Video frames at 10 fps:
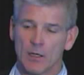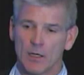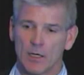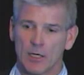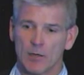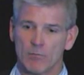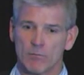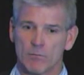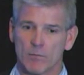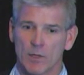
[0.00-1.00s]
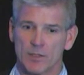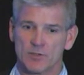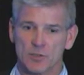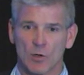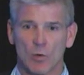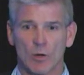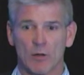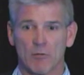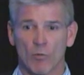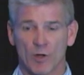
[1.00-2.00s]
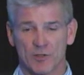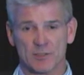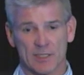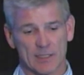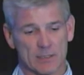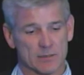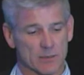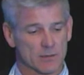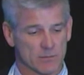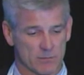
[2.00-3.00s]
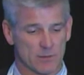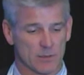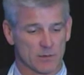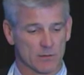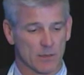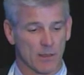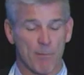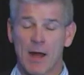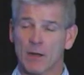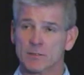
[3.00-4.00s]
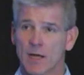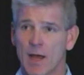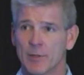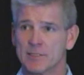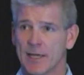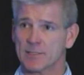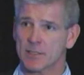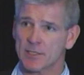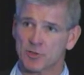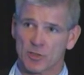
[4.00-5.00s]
And so what you're seeing is the amount of time it takes to get your